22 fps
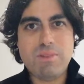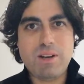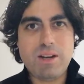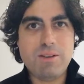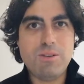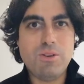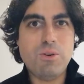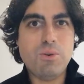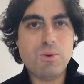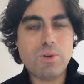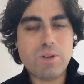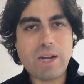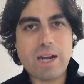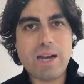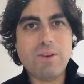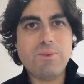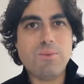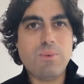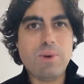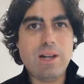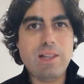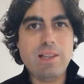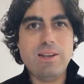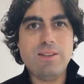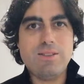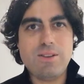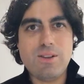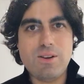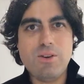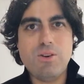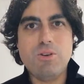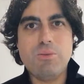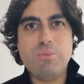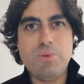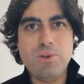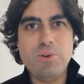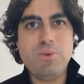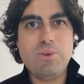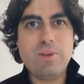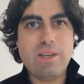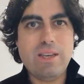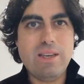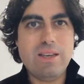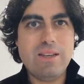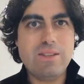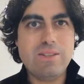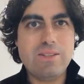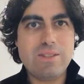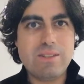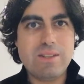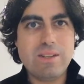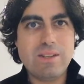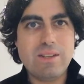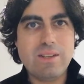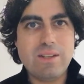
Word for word: I know who Cantwell is. I know who Pukki is.